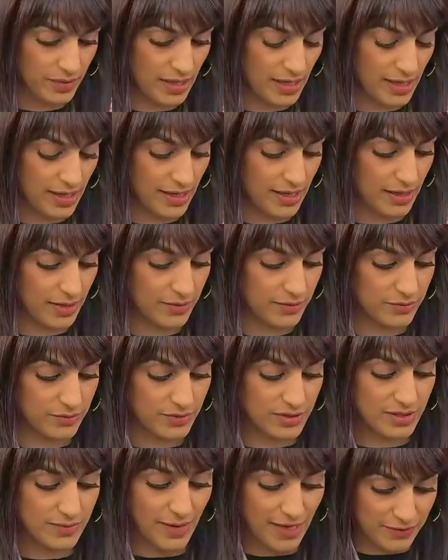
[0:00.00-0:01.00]
uh,
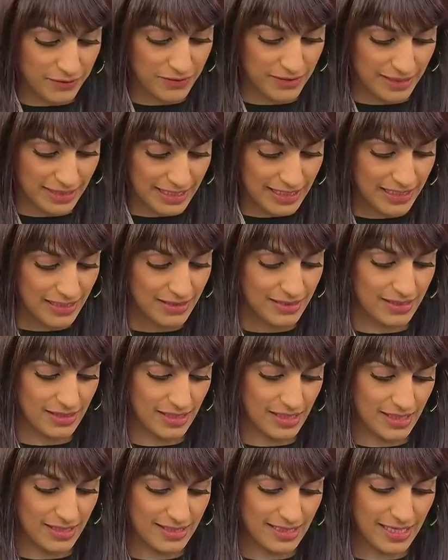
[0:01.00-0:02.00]
respectfully
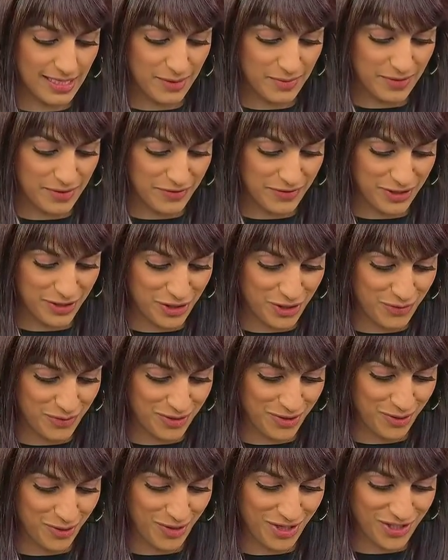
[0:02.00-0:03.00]
uh, take a bit of issue
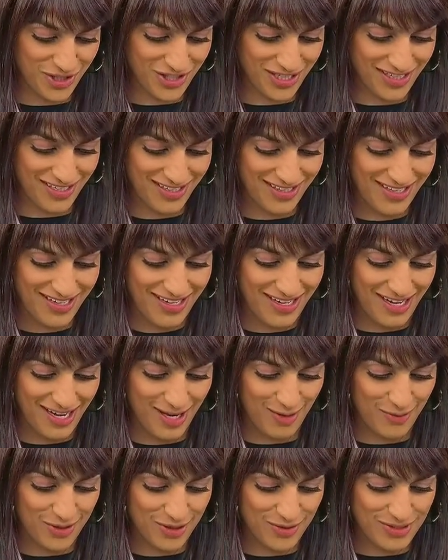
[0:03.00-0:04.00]
with the question
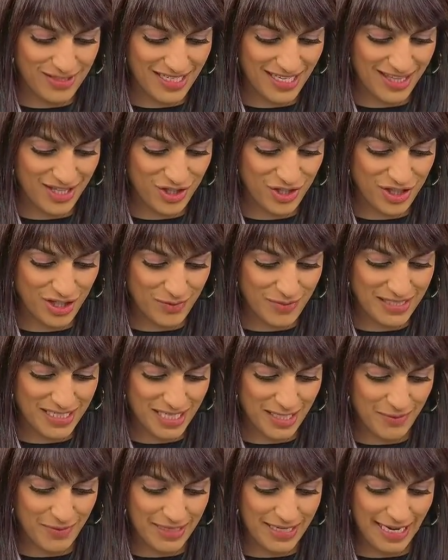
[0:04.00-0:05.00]
uh, when you say the ships
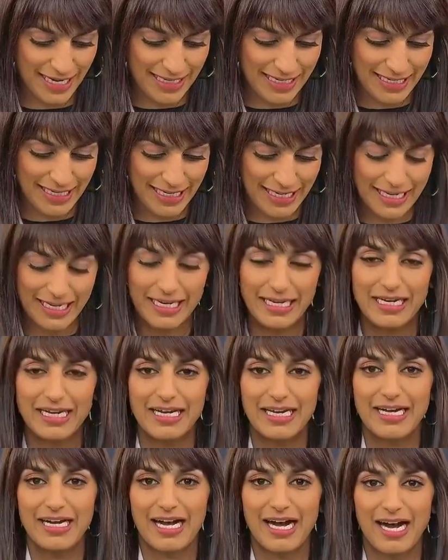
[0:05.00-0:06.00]
keep getting hit
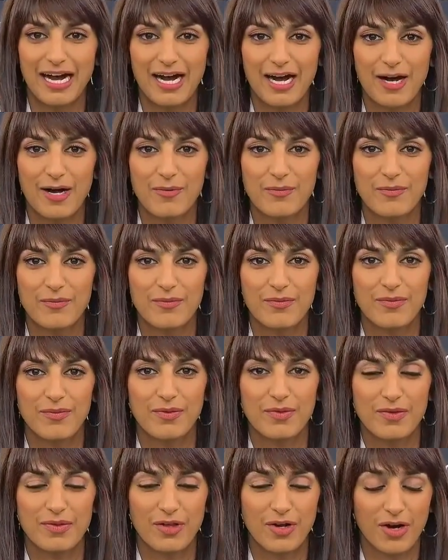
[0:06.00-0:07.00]
um,
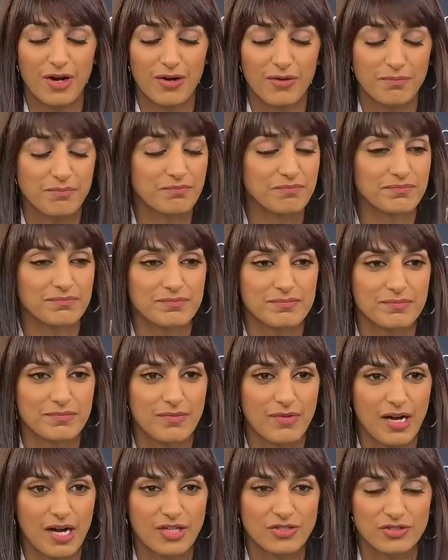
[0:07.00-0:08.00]
there are
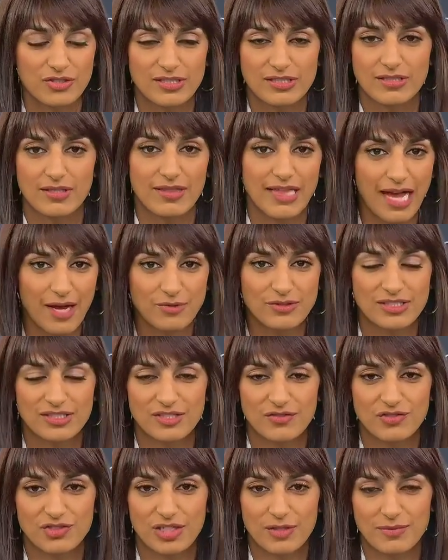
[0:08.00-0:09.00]
hundreds
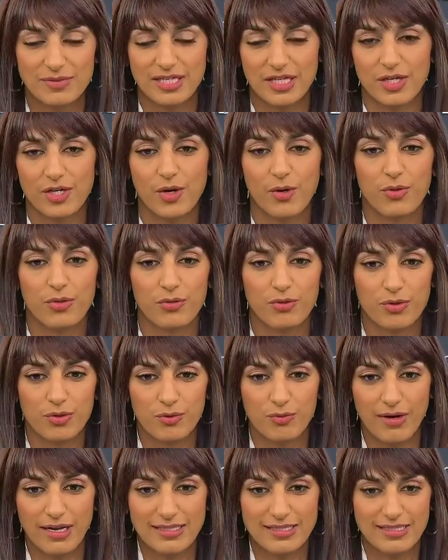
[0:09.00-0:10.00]
thousands of ships that go through
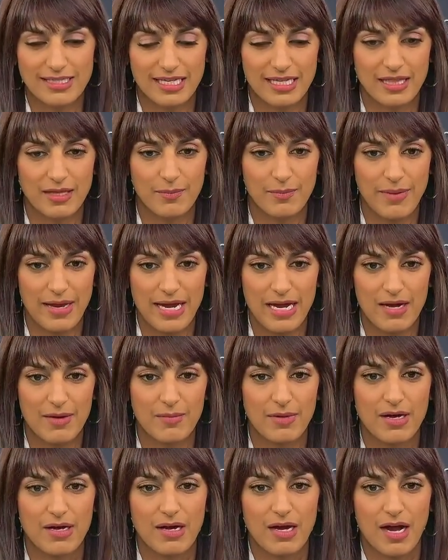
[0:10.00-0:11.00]
the red sea the
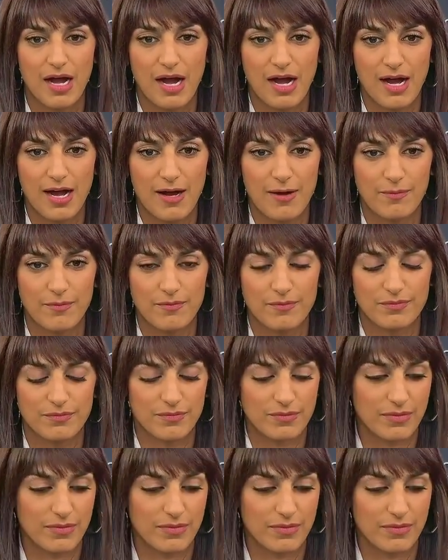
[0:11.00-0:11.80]
bam um,